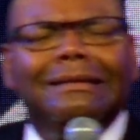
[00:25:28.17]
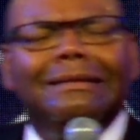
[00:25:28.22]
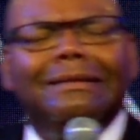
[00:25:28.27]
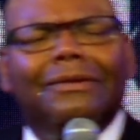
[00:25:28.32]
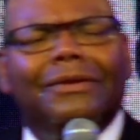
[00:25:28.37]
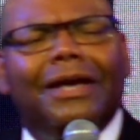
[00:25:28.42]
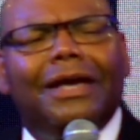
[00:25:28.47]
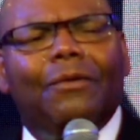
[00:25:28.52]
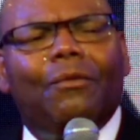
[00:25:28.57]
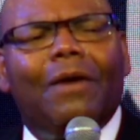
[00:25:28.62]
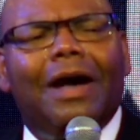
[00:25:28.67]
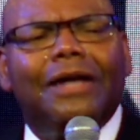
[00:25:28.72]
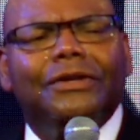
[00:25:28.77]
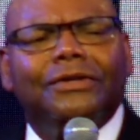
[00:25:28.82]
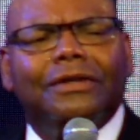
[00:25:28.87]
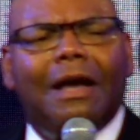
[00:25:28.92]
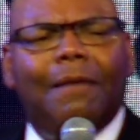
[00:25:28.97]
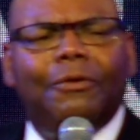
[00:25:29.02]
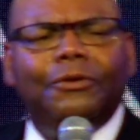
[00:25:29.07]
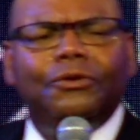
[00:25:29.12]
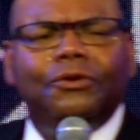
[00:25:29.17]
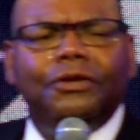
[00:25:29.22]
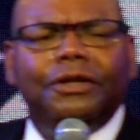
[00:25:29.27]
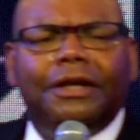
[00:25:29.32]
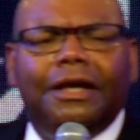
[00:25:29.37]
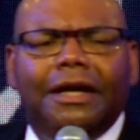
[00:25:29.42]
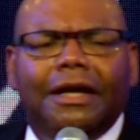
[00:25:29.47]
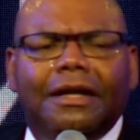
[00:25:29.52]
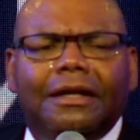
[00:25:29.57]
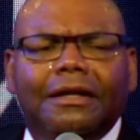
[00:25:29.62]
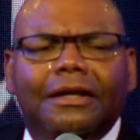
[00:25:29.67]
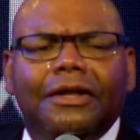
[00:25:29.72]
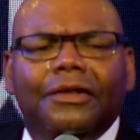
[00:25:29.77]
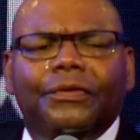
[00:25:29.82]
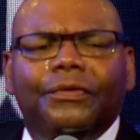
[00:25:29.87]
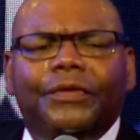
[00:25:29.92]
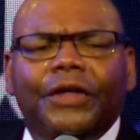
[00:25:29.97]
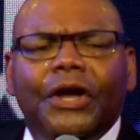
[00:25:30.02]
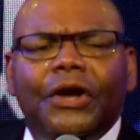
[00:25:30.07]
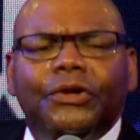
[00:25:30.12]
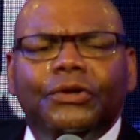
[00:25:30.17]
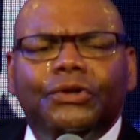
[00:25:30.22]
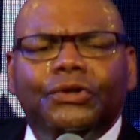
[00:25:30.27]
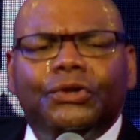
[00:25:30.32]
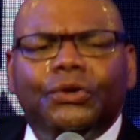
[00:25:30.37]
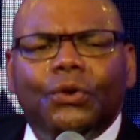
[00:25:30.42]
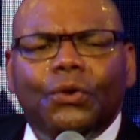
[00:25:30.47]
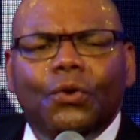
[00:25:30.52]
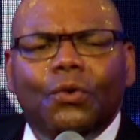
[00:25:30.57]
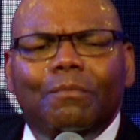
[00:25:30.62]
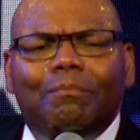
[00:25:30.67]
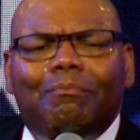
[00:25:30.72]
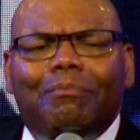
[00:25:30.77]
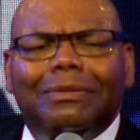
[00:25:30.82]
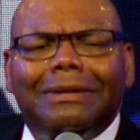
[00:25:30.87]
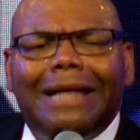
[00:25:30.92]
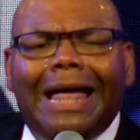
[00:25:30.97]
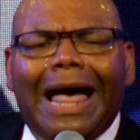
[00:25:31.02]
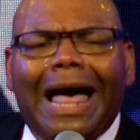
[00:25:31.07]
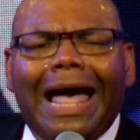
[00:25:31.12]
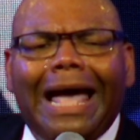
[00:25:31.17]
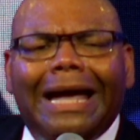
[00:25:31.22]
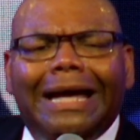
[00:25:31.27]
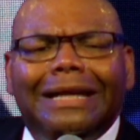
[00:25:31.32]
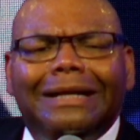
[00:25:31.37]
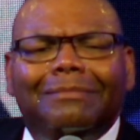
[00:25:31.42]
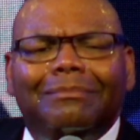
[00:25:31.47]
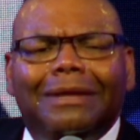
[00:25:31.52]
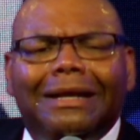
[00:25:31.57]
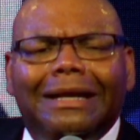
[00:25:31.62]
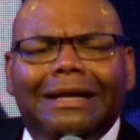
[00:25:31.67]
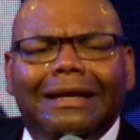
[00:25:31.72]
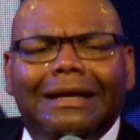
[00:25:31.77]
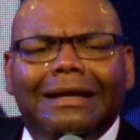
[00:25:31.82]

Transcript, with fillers: Okay, watch. I'm going to do it again. They're too blind men.